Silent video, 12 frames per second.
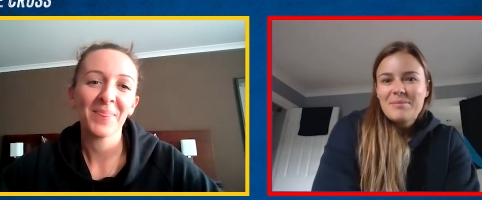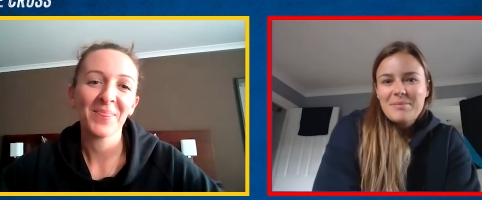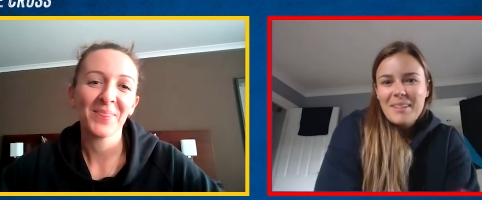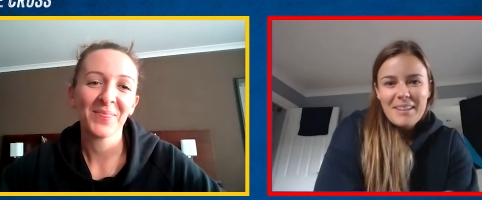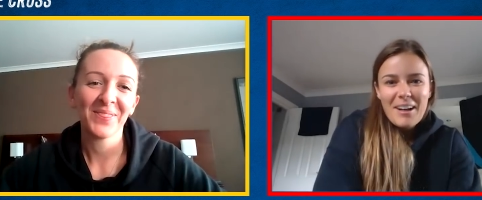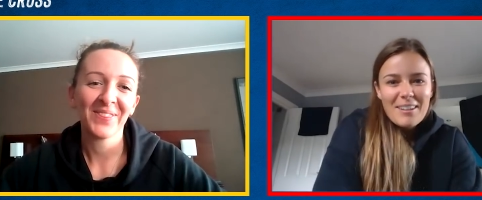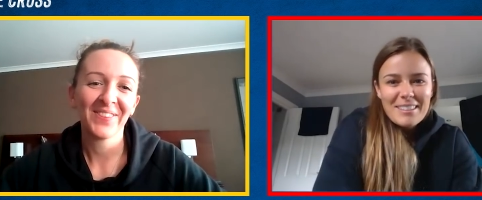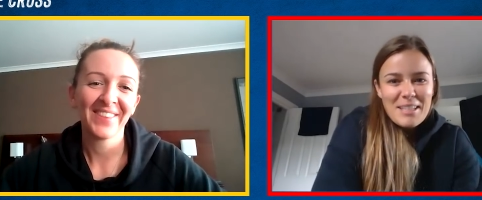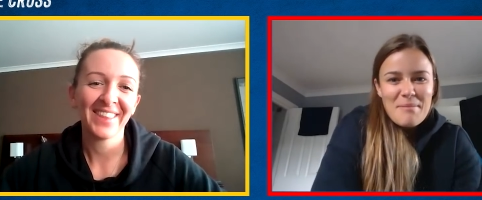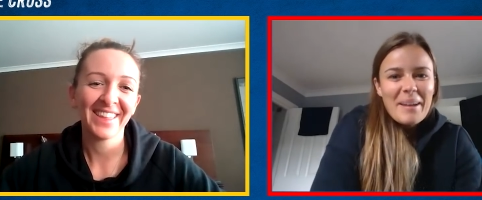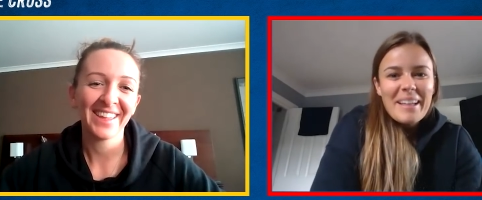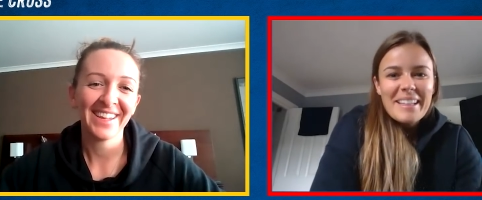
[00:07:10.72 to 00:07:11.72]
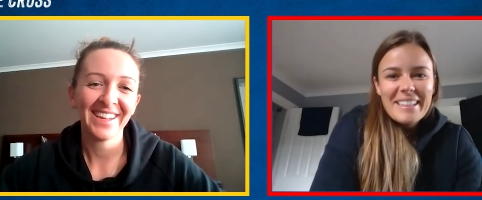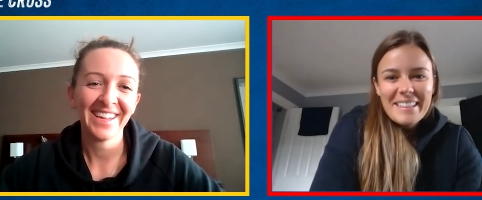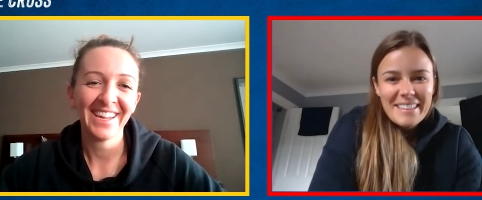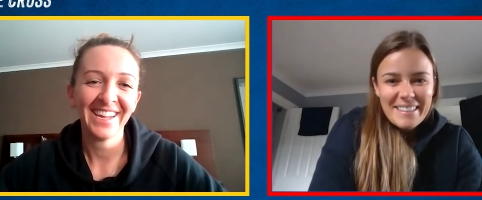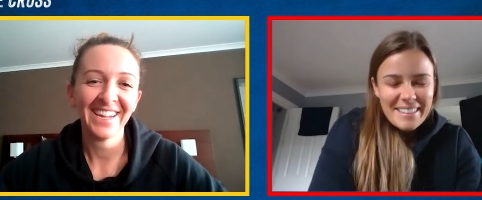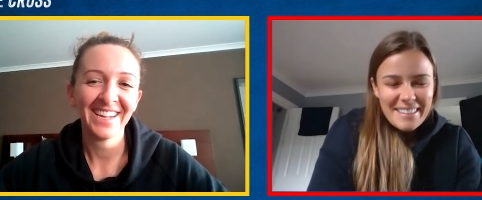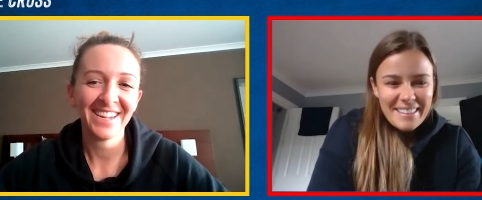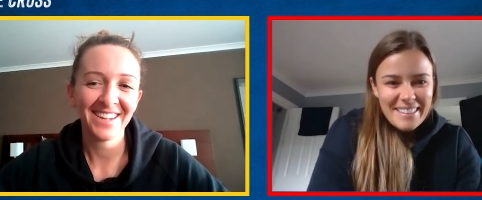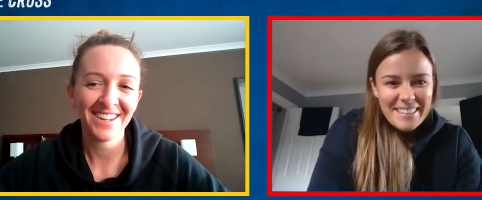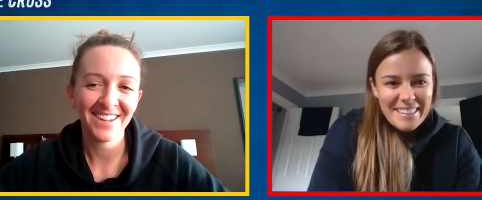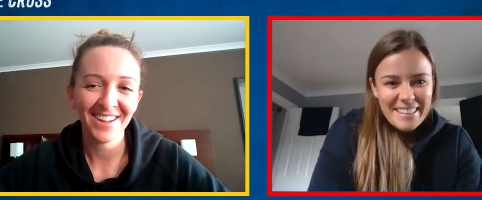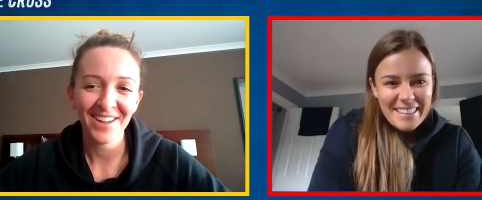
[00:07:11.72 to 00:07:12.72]
Speaker 1: Well, RCB.
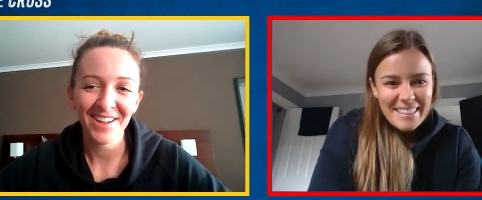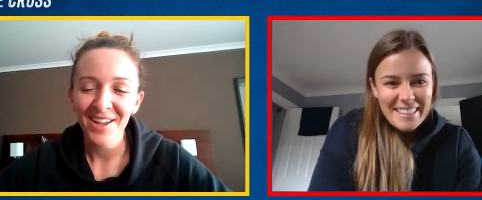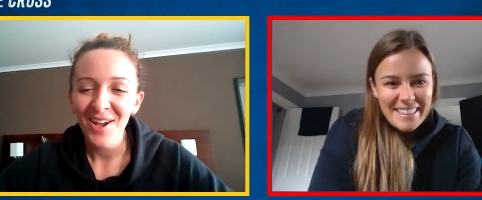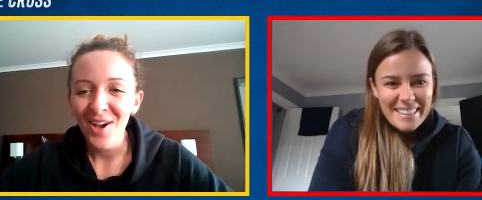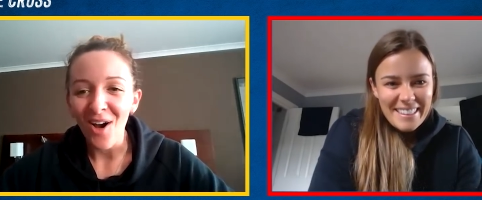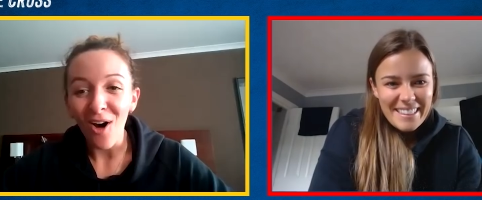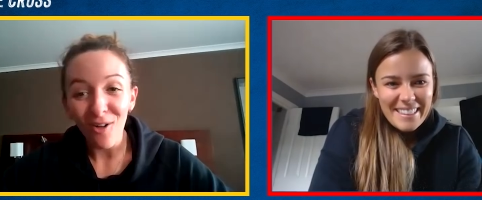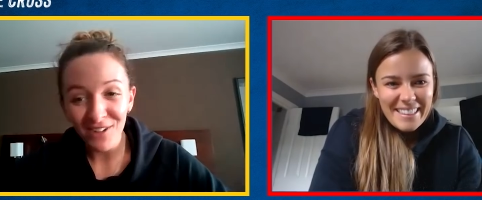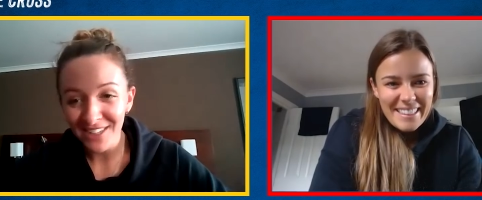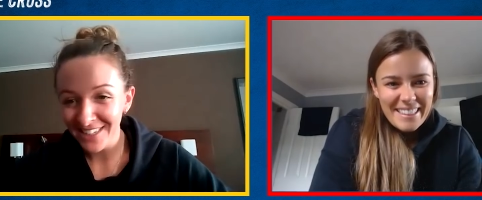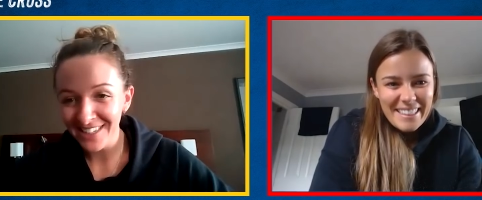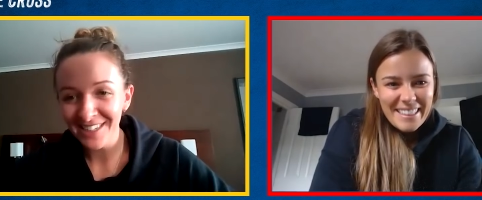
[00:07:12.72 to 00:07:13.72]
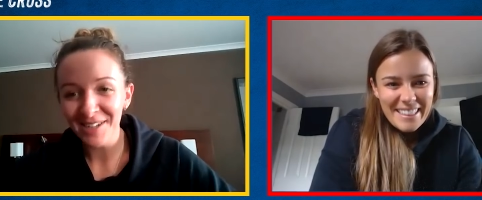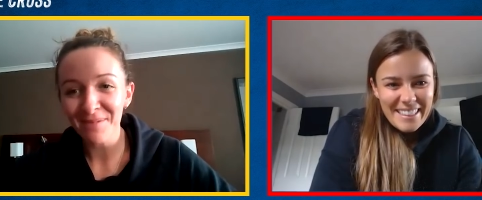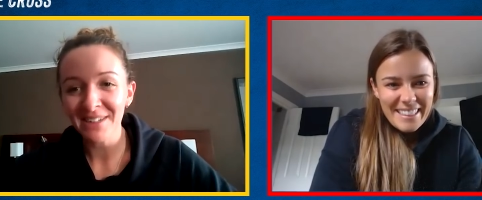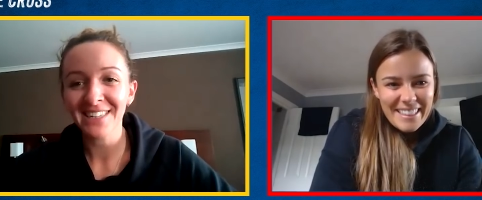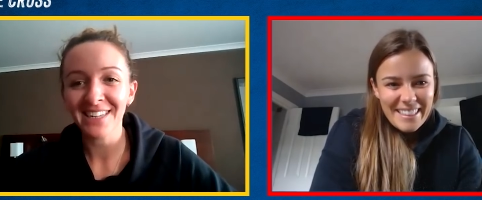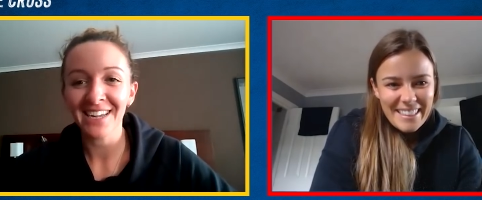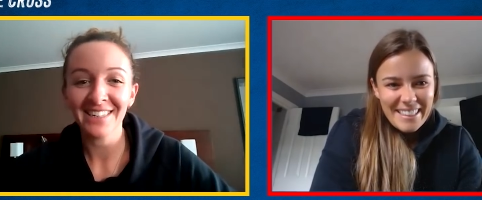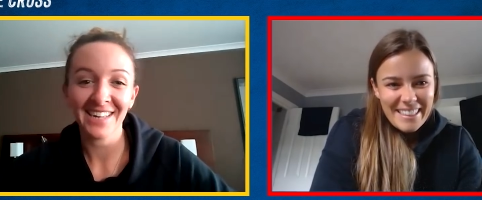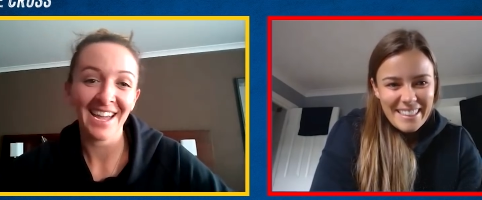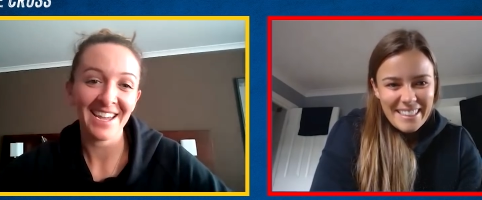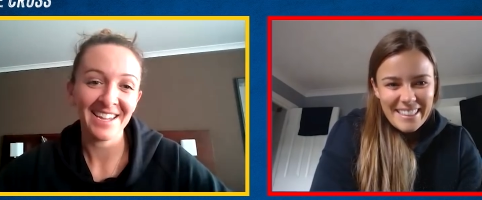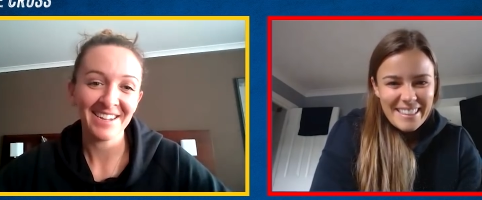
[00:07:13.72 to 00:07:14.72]
Obviously, it's going to be
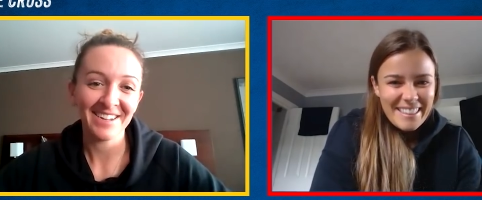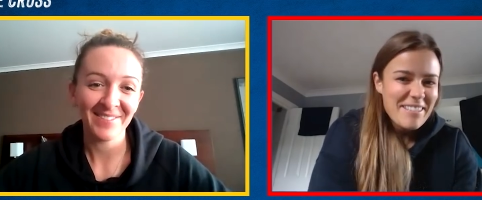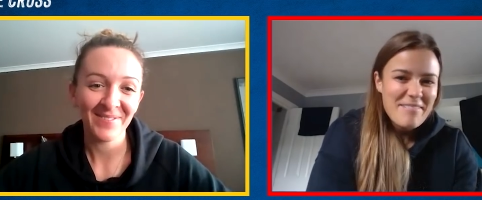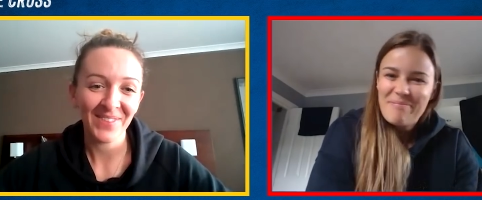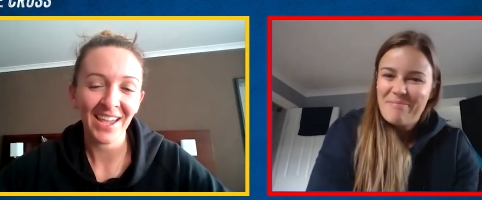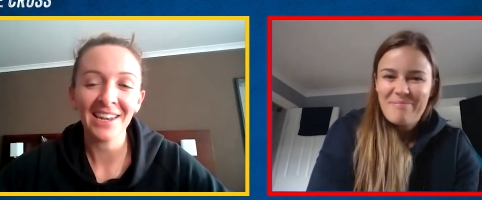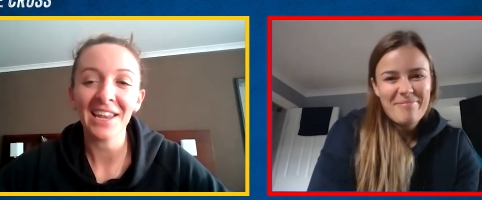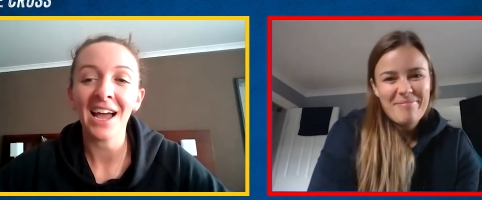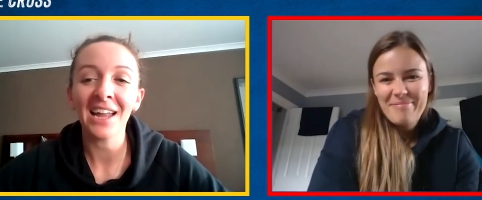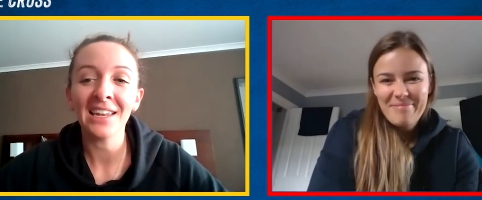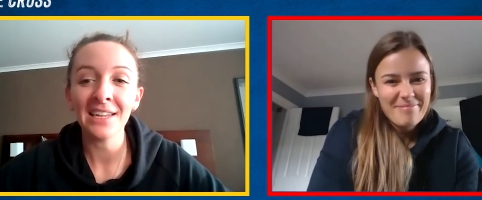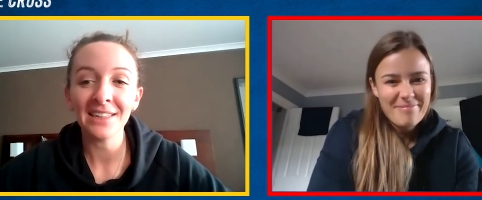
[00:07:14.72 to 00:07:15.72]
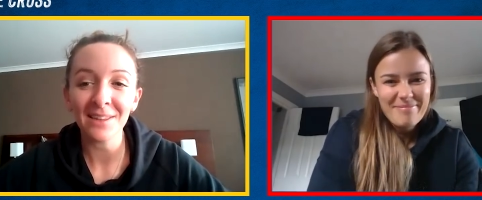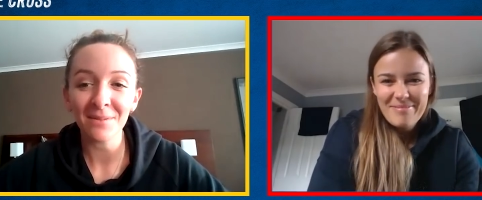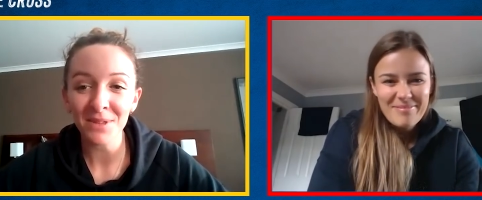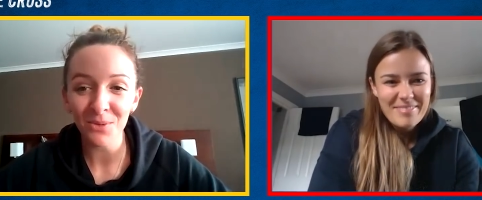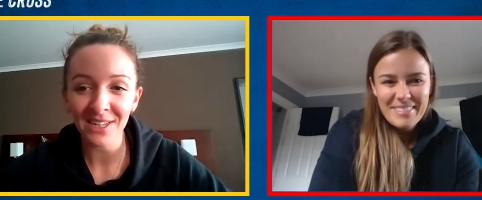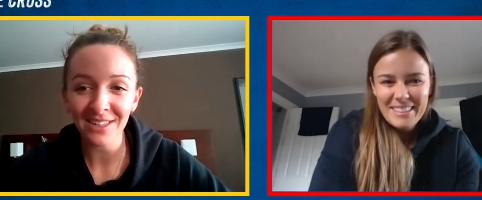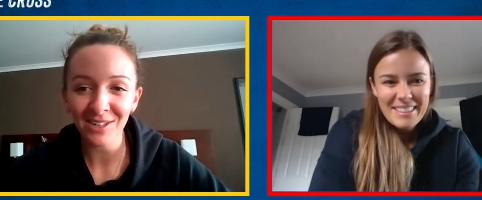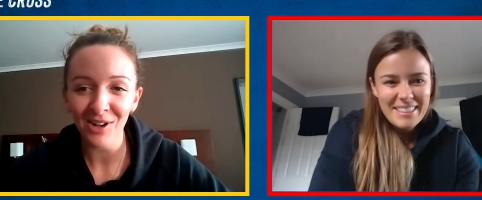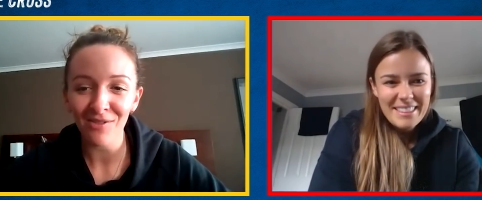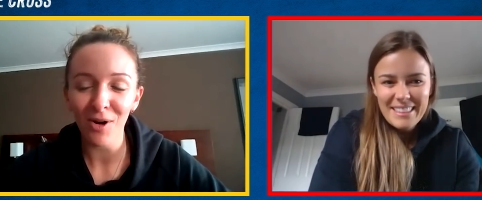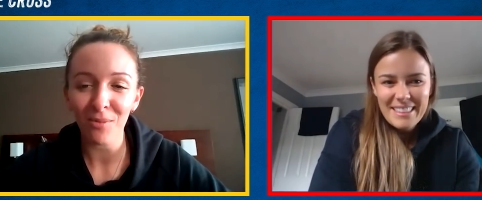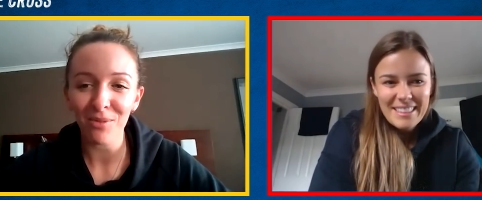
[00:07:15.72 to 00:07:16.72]
CSK. And I need them to win, so
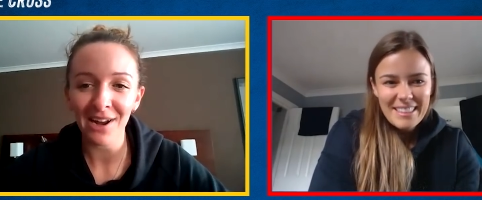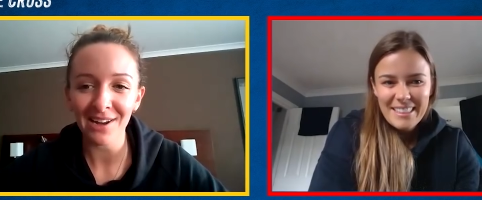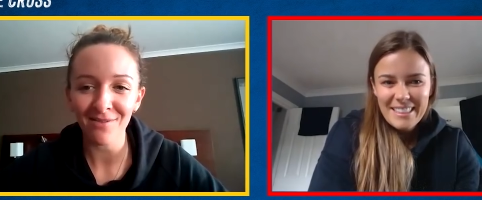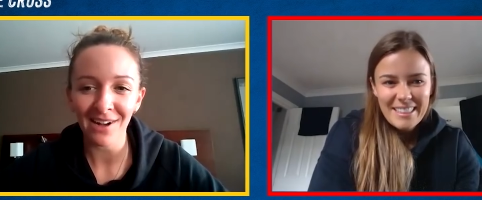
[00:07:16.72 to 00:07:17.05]
I've got bragging